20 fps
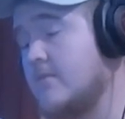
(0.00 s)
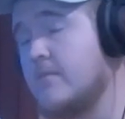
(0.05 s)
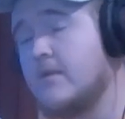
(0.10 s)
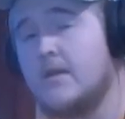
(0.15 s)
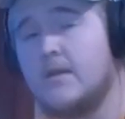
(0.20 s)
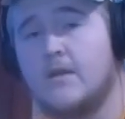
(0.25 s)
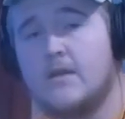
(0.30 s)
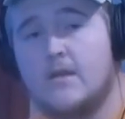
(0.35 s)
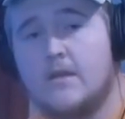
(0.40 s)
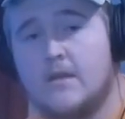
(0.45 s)

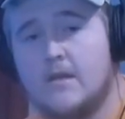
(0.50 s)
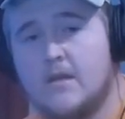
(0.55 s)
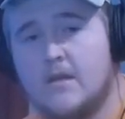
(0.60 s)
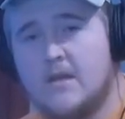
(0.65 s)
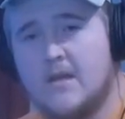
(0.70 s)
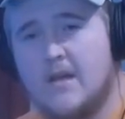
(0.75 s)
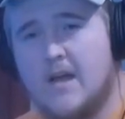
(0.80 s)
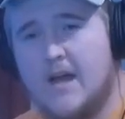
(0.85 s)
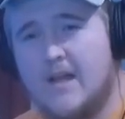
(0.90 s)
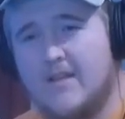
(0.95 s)
um,
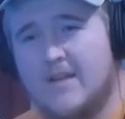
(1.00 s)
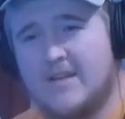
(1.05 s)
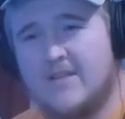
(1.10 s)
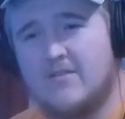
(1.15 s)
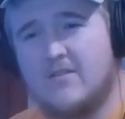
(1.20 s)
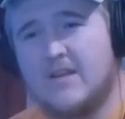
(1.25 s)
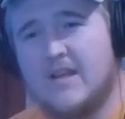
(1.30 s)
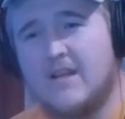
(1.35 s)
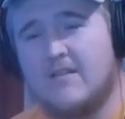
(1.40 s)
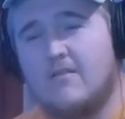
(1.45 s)
I
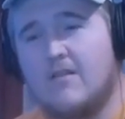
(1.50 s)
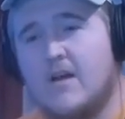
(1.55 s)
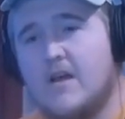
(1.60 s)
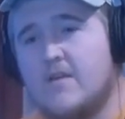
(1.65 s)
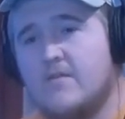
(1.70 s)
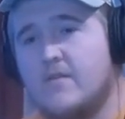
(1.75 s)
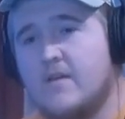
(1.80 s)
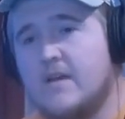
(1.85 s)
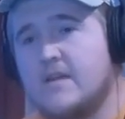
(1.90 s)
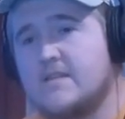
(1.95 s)
like to look at
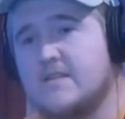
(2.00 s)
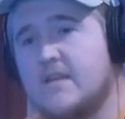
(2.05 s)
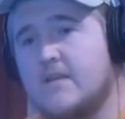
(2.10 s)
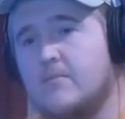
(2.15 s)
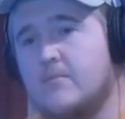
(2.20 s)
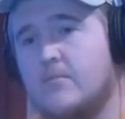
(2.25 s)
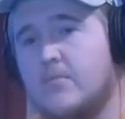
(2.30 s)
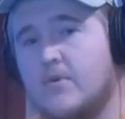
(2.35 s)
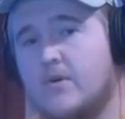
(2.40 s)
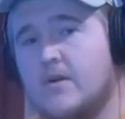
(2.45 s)
life as
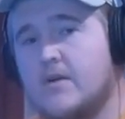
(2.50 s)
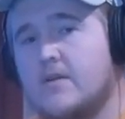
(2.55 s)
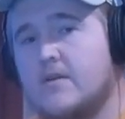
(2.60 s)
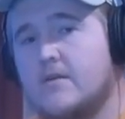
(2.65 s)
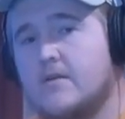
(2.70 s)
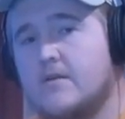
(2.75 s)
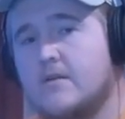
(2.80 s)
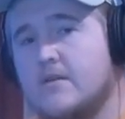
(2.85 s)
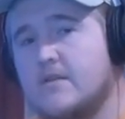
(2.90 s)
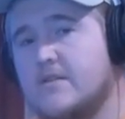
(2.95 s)
a
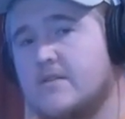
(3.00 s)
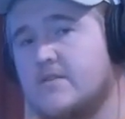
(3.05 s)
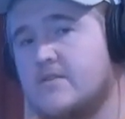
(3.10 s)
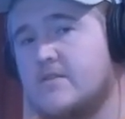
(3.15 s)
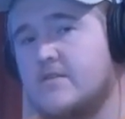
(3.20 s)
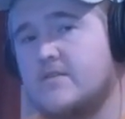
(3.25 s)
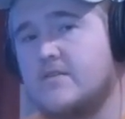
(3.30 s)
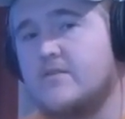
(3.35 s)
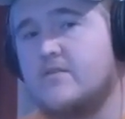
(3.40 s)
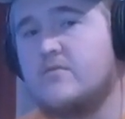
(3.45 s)
book, and this
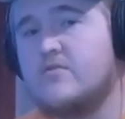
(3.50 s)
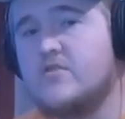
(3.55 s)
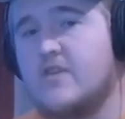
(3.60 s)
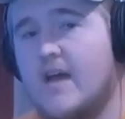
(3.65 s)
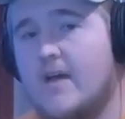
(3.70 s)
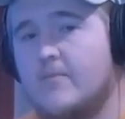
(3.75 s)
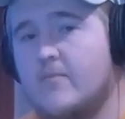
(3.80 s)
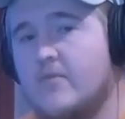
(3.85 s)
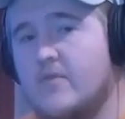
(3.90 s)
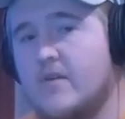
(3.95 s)
is just a new
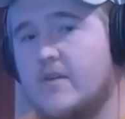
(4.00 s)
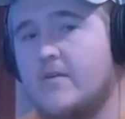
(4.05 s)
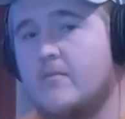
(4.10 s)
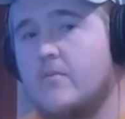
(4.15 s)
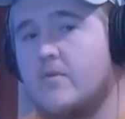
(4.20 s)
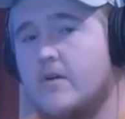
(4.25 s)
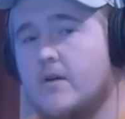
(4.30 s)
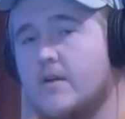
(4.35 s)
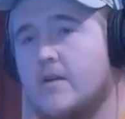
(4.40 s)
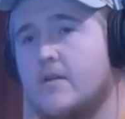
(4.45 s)
chapter in
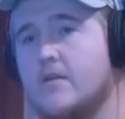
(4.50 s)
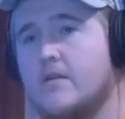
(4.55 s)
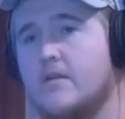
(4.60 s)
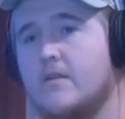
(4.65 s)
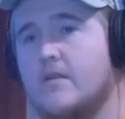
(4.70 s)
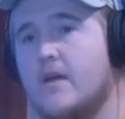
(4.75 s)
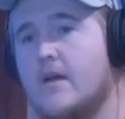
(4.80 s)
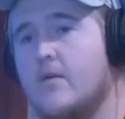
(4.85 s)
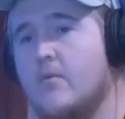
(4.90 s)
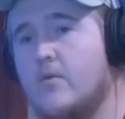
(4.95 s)
the book
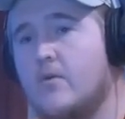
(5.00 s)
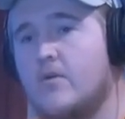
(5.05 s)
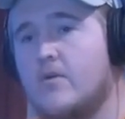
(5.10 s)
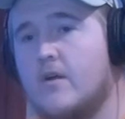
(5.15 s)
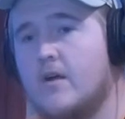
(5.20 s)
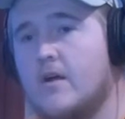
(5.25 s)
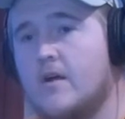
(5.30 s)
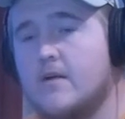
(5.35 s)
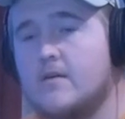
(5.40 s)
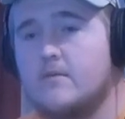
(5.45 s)
that
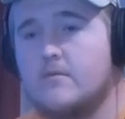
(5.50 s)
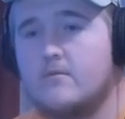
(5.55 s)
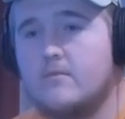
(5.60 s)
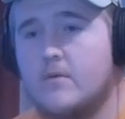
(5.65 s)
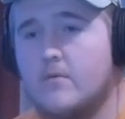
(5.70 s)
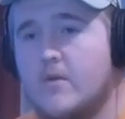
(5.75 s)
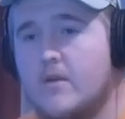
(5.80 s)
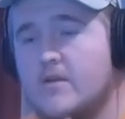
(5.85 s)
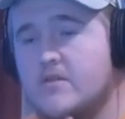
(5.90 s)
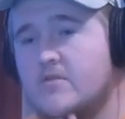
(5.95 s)
we're uh,
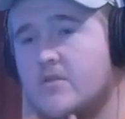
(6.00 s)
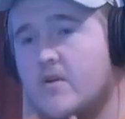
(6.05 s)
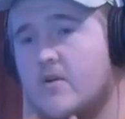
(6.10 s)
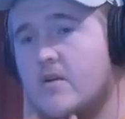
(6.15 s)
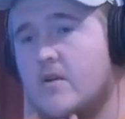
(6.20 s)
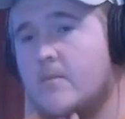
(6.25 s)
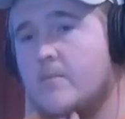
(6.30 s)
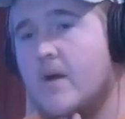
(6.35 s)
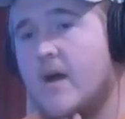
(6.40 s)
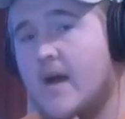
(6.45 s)
we want to
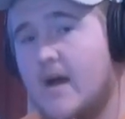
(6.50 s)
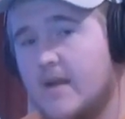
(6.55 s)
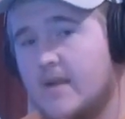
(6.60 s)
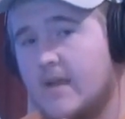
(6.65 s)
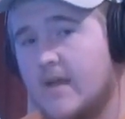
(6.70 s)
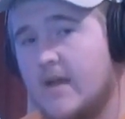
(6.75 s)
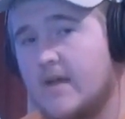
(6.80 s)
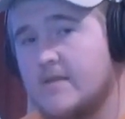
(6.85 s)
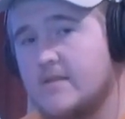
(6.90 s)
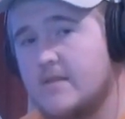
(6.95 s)
start a
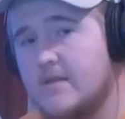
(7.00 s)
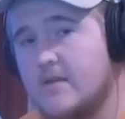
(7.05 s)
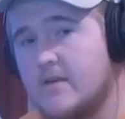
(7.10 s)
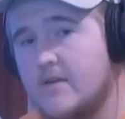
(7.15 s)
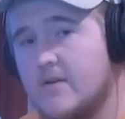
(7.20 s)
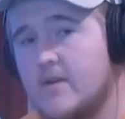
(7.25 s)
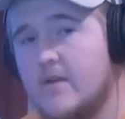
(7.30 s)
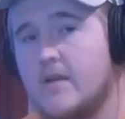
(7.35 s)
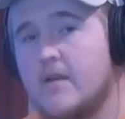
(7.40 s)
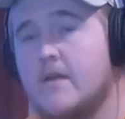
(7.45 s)
podcast
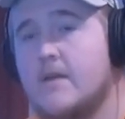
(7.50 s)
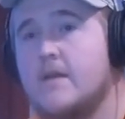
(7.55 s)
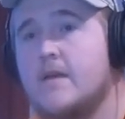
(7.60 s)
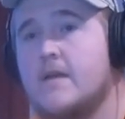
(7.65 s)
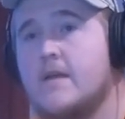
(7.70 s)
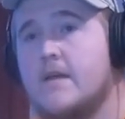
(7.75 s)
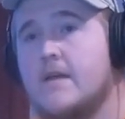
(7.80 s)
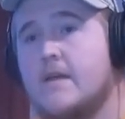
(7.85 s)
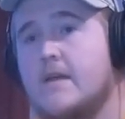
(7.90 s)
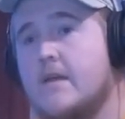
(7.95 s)
here
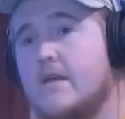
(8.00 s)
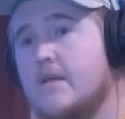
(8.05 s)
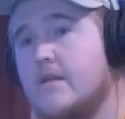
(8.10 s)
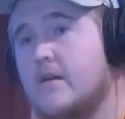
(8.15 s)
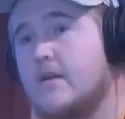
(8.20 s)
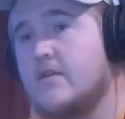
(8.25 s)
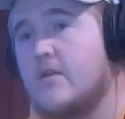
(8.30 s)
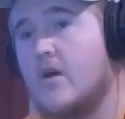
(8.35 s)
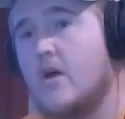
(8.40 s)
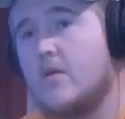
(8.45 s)

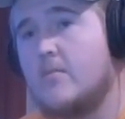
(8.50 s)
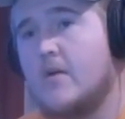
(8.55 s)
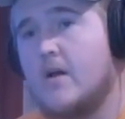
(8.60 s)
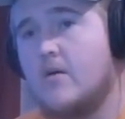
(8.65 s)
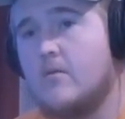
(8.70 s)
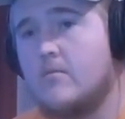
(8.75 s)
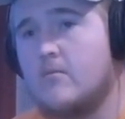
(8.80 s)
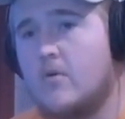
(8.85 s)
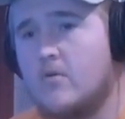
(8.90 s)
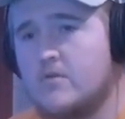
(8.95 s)
and uh, talk
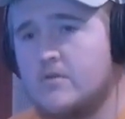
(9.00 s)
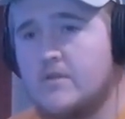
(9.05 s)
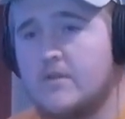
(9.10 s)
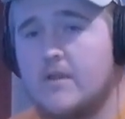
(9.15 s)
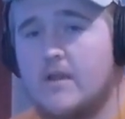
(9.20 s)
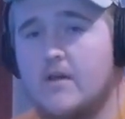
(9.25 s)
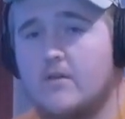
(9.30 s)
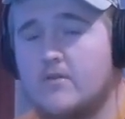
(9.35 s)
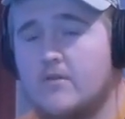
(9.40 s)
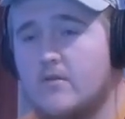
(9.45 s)
about
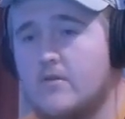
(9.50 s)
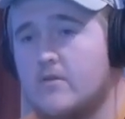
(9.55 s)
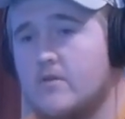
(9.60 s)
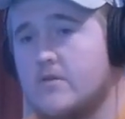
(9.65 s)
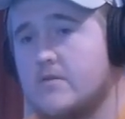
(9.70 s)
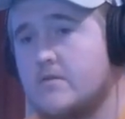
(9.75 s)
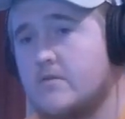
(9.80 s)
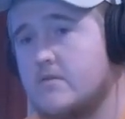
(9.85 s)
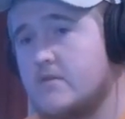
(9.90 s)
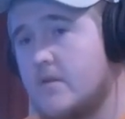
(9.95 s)
mostly
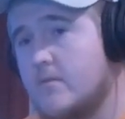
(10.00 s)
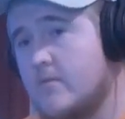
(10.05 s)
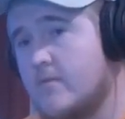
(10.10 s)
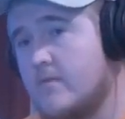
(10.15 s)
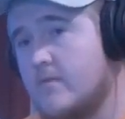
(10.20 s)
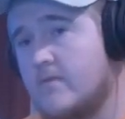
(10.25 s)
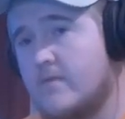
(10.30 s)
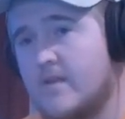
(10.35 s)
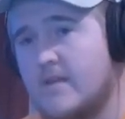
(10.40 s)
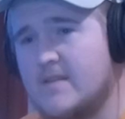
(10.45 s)
outdoors,
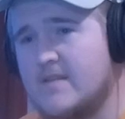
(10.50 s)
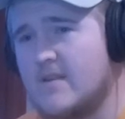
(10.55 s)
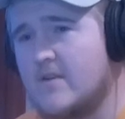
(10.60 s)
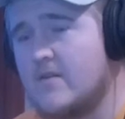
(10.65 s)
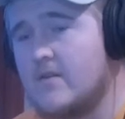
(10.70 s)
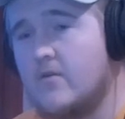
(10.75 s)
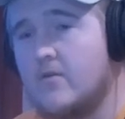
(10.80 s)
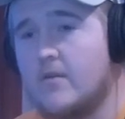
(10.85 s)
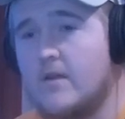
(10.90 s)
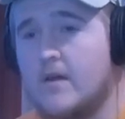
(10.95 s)
some events
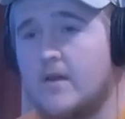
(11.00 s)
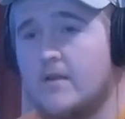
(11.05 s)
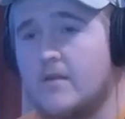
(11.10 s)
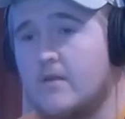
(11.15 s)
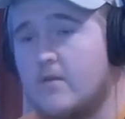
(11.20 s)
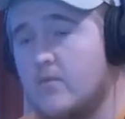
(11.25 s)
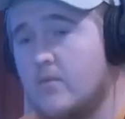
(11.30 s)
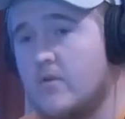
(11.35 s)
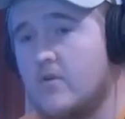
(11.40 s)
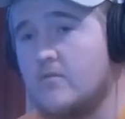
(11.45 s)
that are going
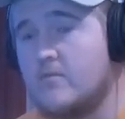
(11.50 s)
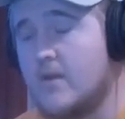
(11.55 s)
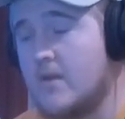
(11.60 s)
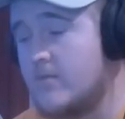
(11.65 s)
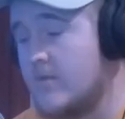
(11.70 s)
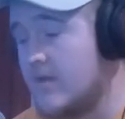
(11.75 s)
on in the world